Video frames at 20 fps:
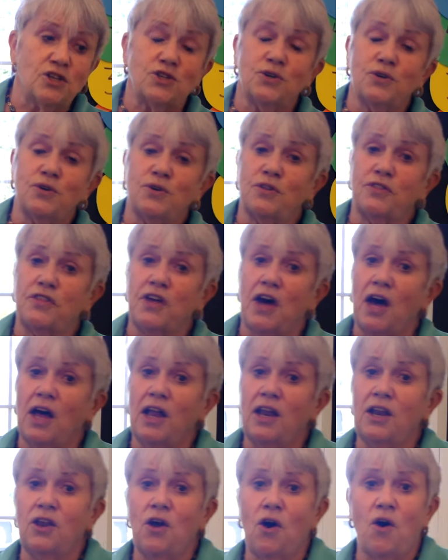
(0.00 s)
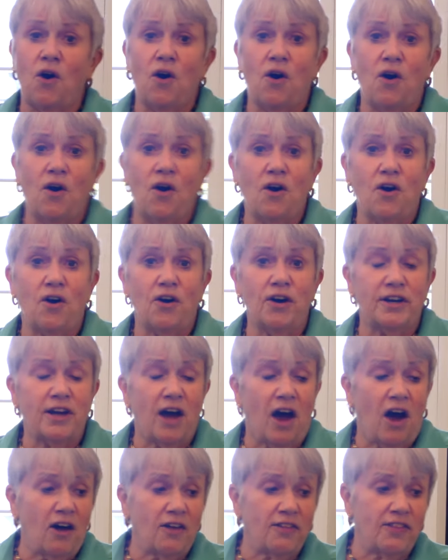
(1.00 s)
to the Lord,
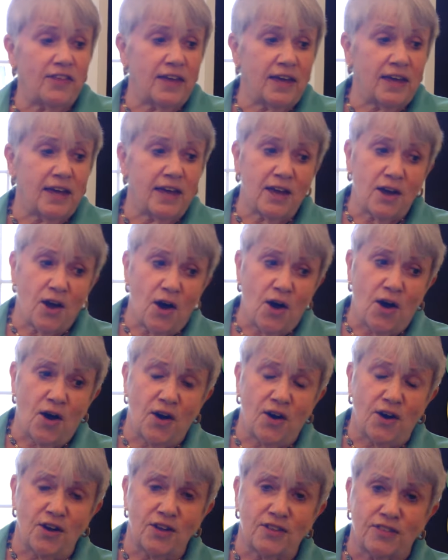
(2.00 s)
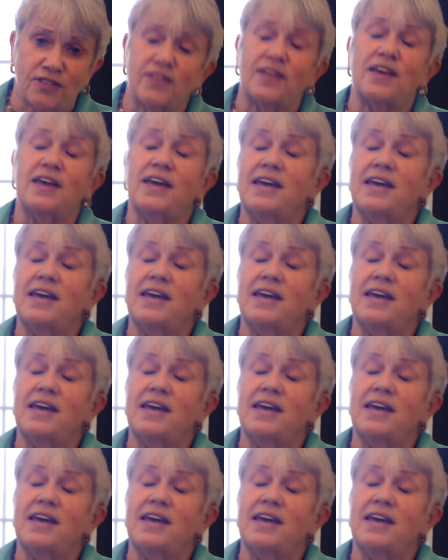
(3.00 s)
all the earth.